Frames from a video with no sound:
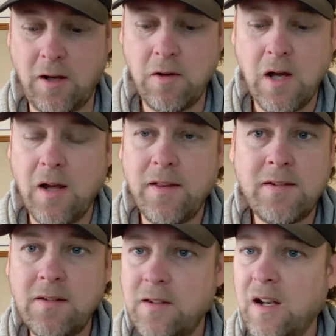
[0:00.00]
So
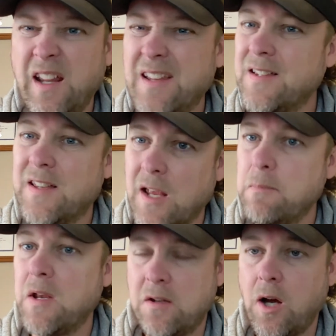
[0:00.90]
this isn't an easy
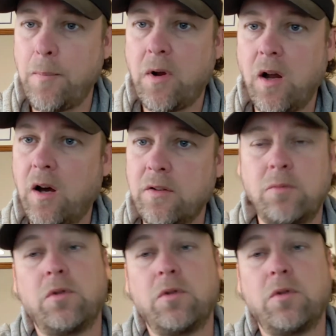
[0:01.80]
gimme type class.